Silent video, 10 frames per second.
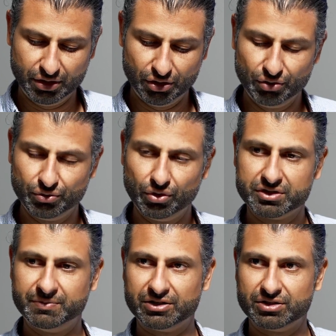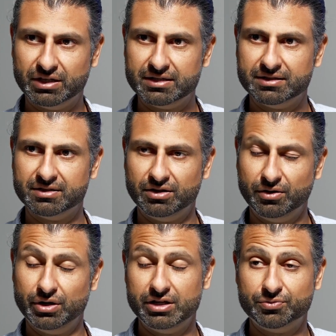her role specializes
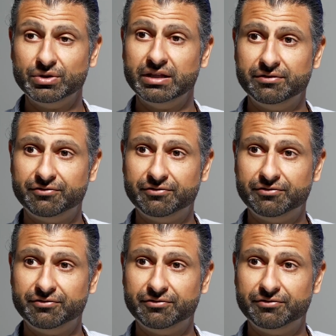or is really